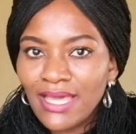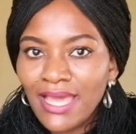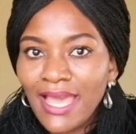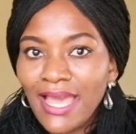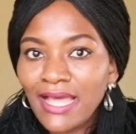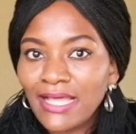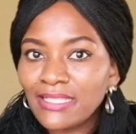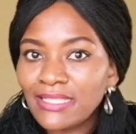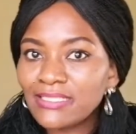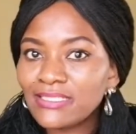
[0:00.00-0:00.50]

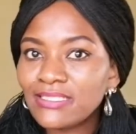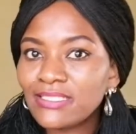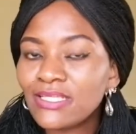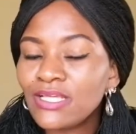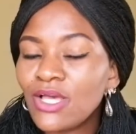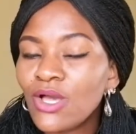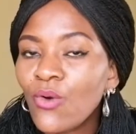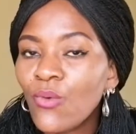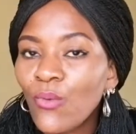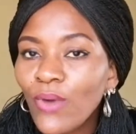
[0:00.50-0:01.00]
And
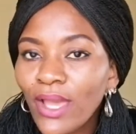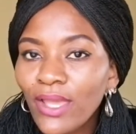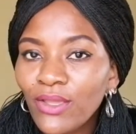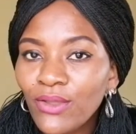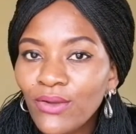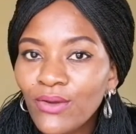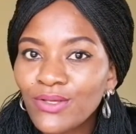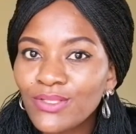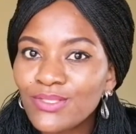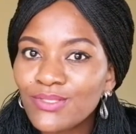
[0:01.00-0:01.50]
when
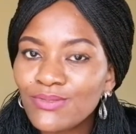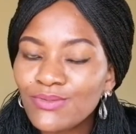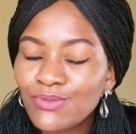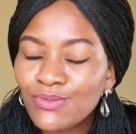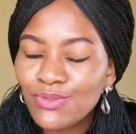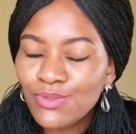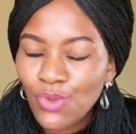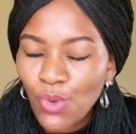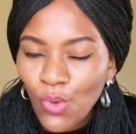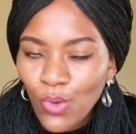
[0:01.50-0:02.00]

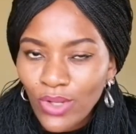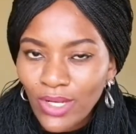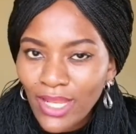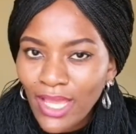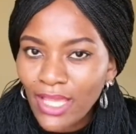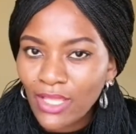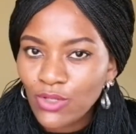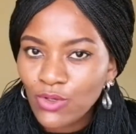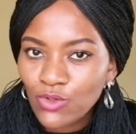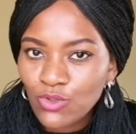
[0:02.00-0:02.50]
you're done
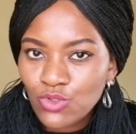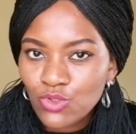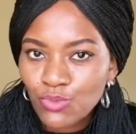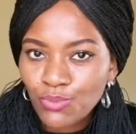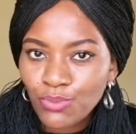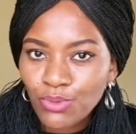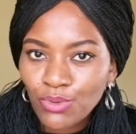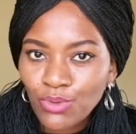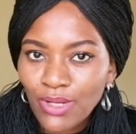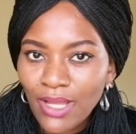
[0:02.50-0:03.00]
and you're to
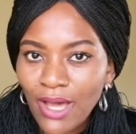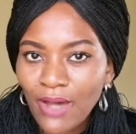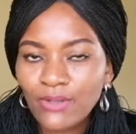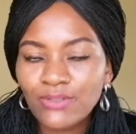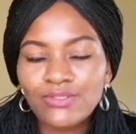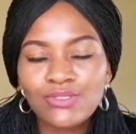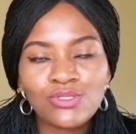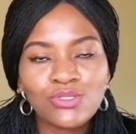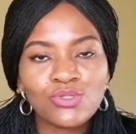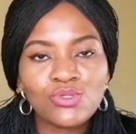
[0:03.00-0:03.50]
pull
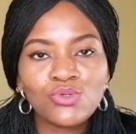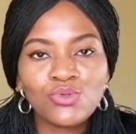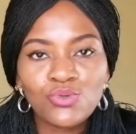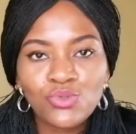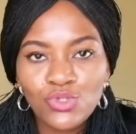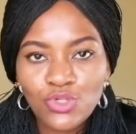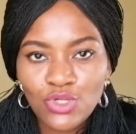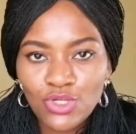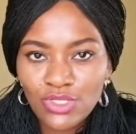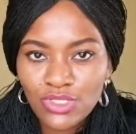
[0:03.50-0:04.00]
out, you
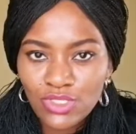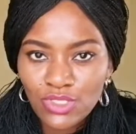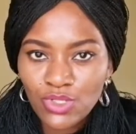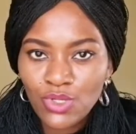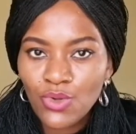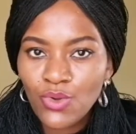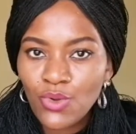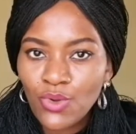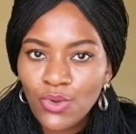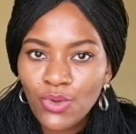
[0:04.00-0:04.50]

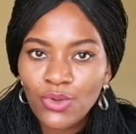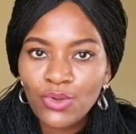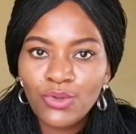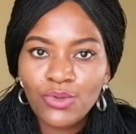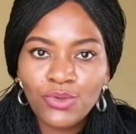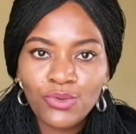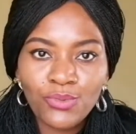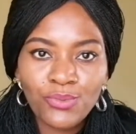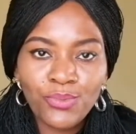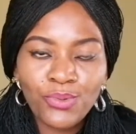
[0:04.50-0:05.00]
just
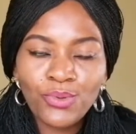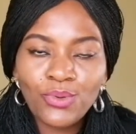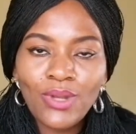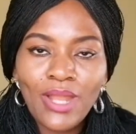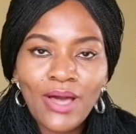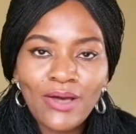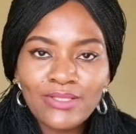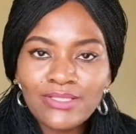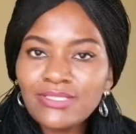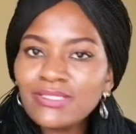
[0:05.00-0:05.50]
pull
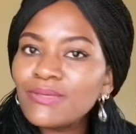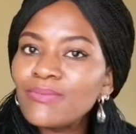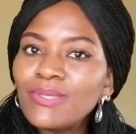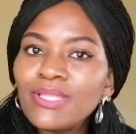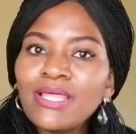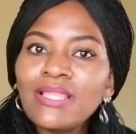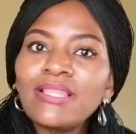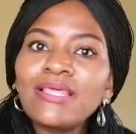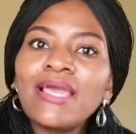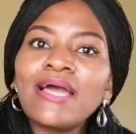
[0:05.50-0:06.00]
out
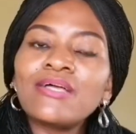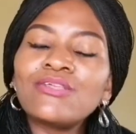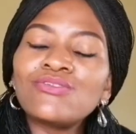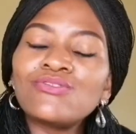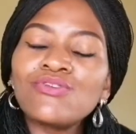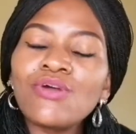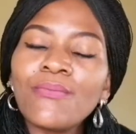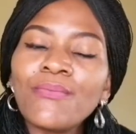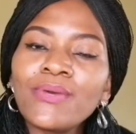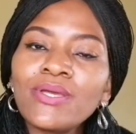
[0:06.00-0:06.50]
immediately and
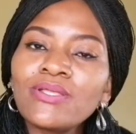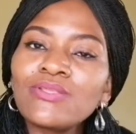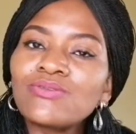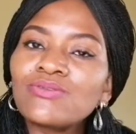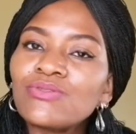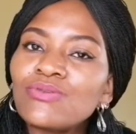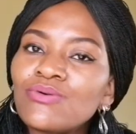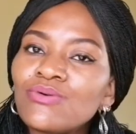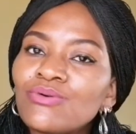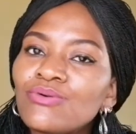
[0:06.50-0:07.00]
drop
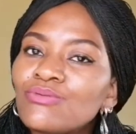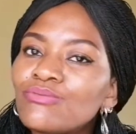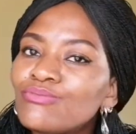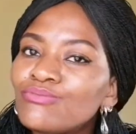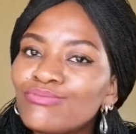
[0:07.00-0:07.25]
into the